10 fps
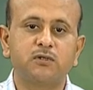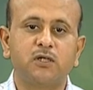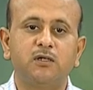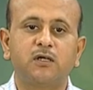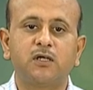
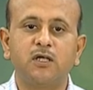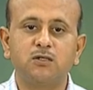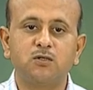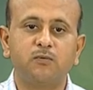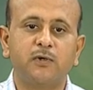in the
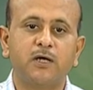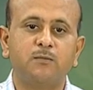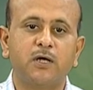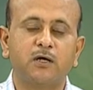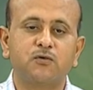case of light
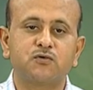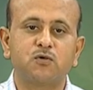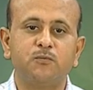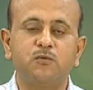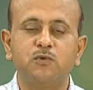
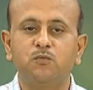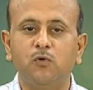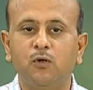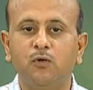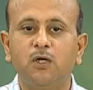microscopy was
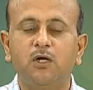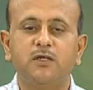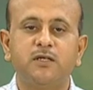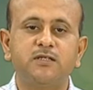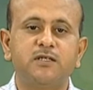below
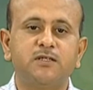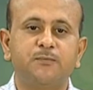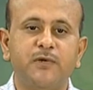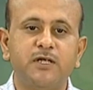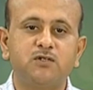that is at the
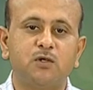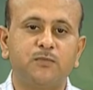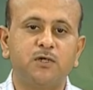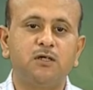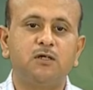base of
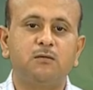the